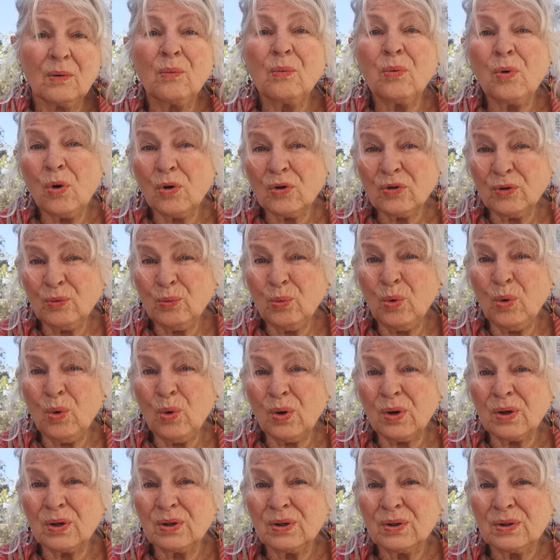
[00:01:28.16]
Walk the
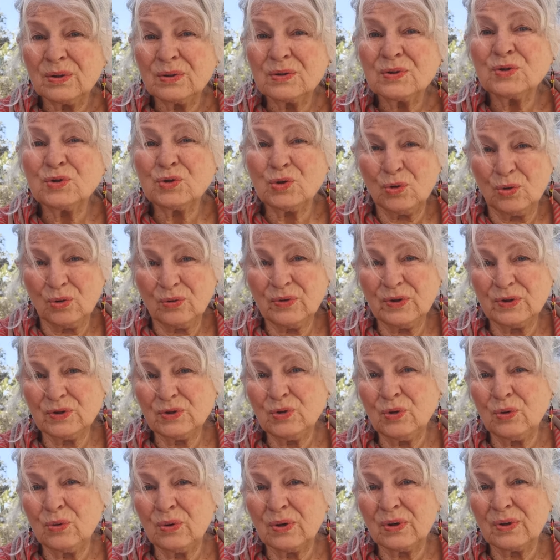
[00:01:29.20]
walk, talk the
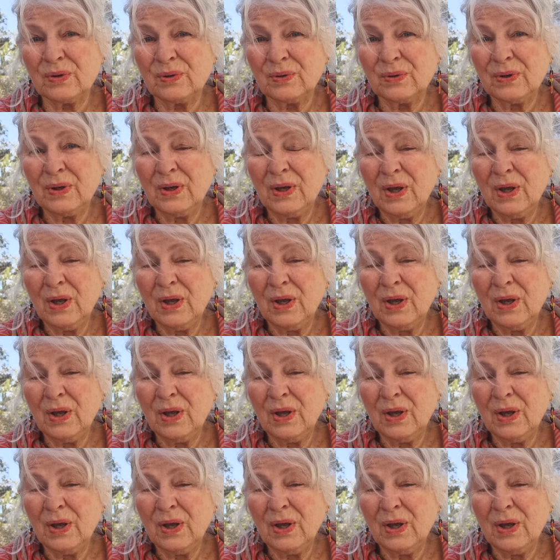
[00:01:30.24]
talk,